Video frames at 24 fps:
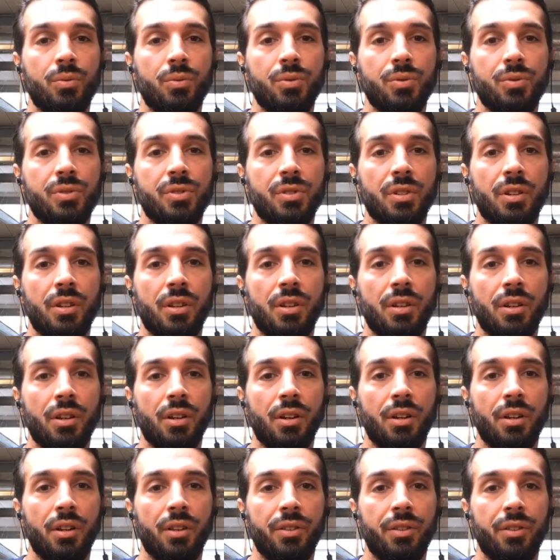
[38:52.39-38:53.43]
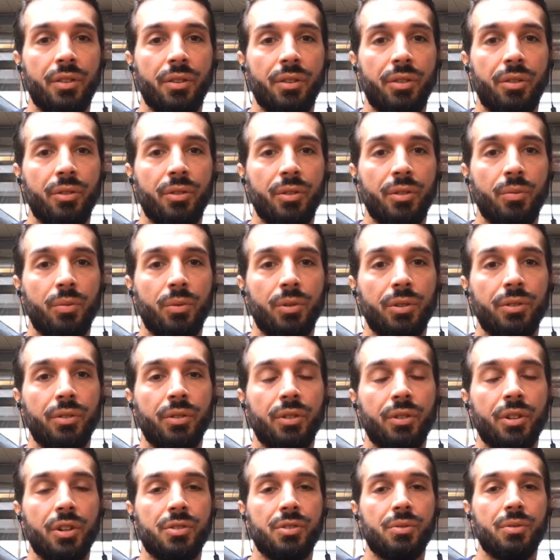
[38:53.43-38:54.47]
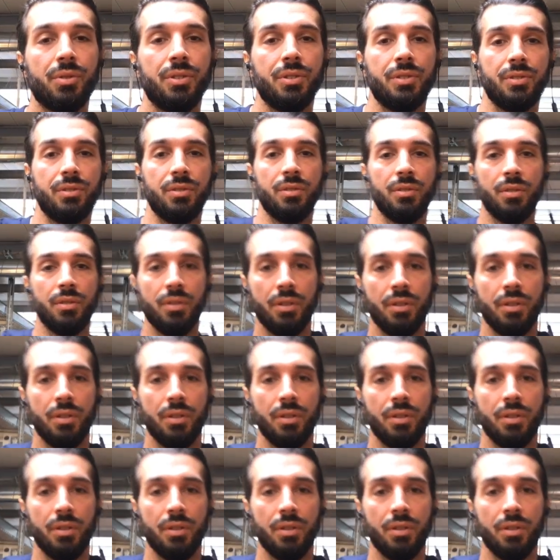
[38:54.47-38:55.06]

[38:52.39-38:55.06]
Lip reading: who's in the third world countries.